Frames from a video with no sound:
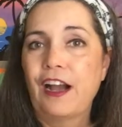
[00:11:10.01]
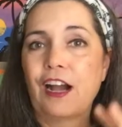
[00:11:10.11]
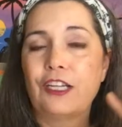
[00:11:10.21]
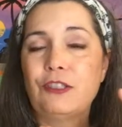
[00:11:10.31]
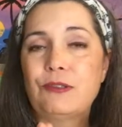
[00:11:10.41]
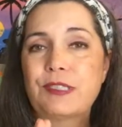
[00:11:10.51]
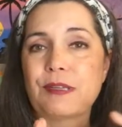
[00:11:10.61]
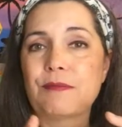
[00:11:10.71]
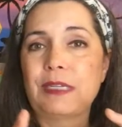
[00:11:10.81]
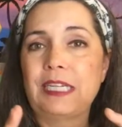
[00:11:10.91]
Are you
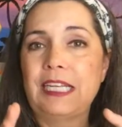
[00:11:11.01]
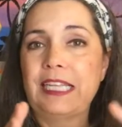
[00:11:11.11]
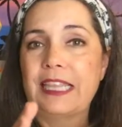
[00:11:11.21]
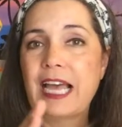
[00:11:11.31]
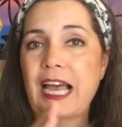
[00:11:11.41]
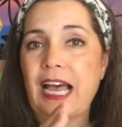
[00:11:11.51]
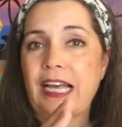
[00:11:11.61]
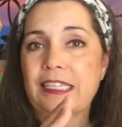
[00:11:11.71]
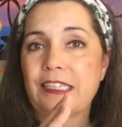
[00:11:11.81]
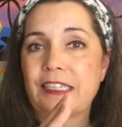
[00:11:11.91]
somebody
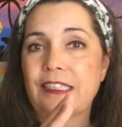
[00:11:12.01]
that